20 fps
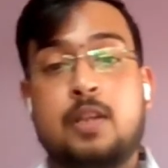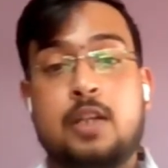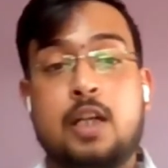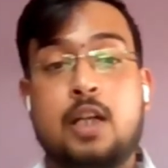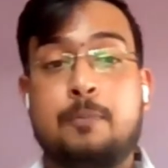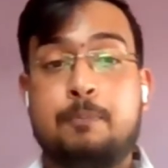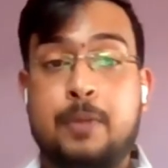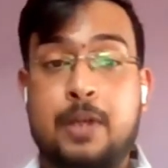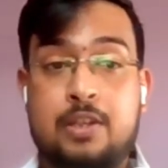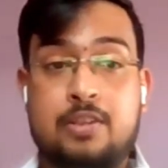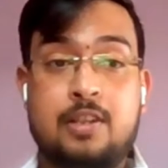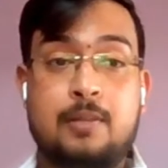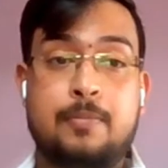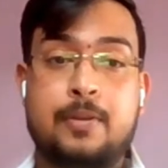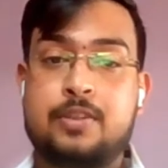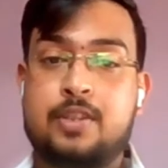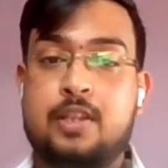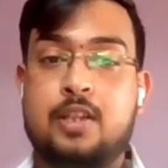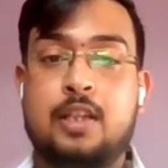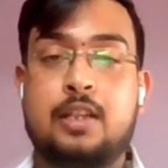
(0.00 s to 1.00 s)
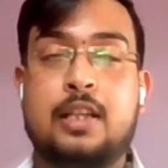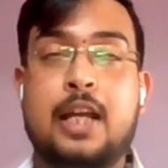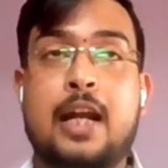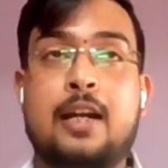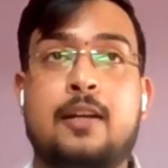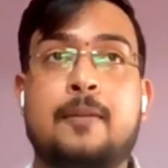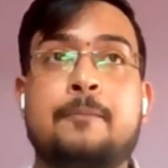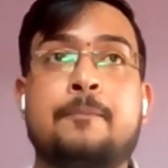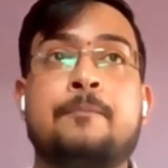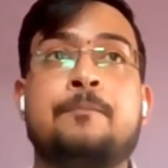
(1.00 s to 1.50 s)
pixel present in
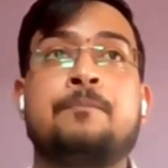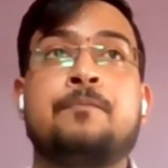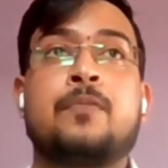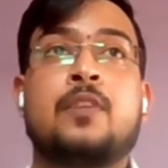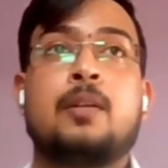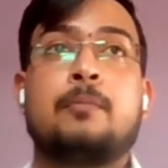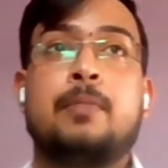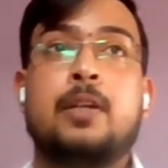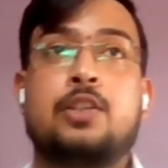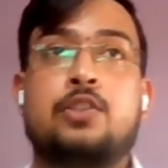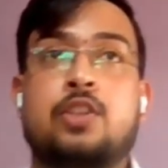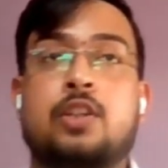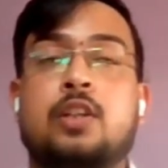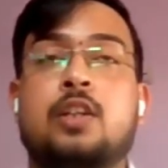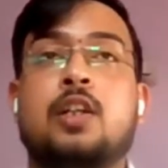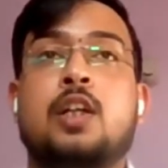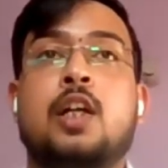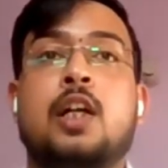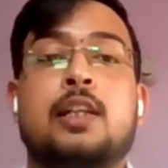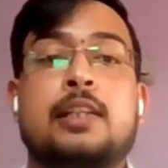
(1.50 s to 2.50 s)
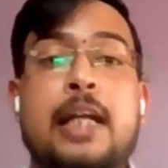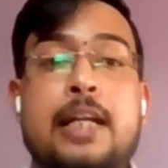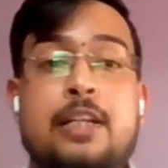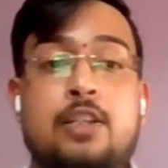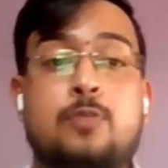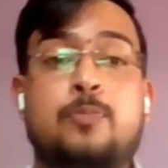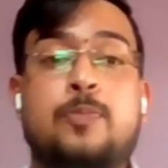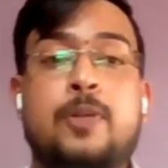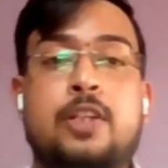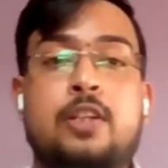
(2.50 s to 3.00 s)
that picture,
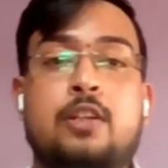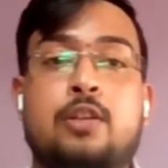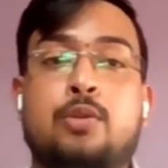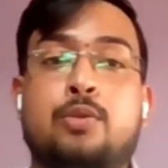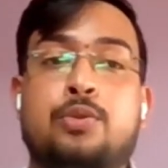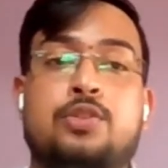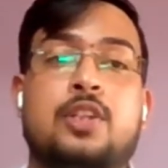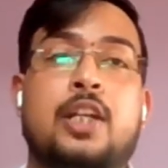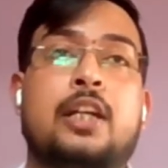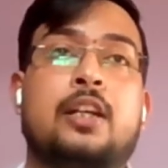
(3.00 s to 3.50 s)
that's pretty huge.